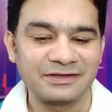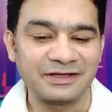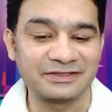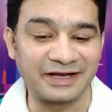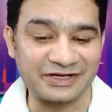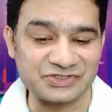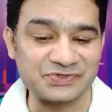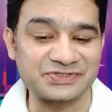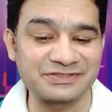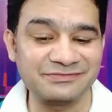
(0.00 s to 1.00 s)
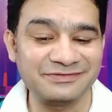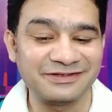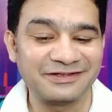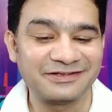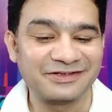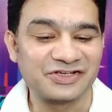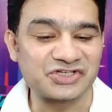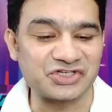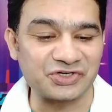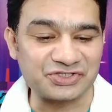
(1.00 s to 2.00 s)
And the next question:
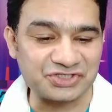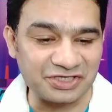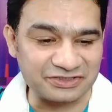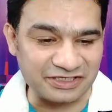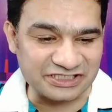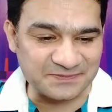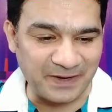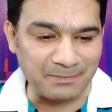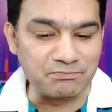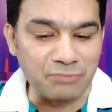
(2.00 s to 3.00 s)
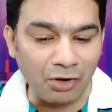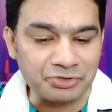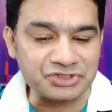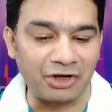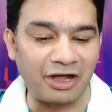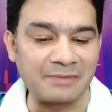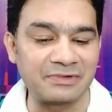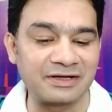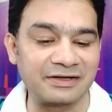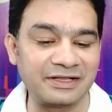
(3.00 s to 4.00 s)
should children spend more time
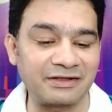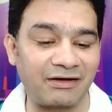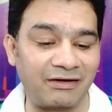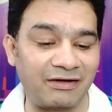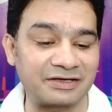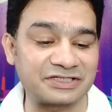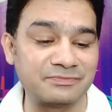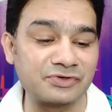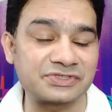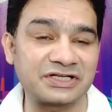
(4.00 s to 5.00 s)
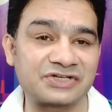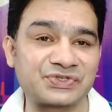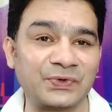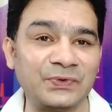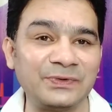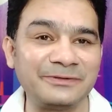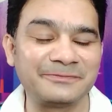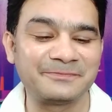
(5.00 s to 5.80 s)
learning art and music at school?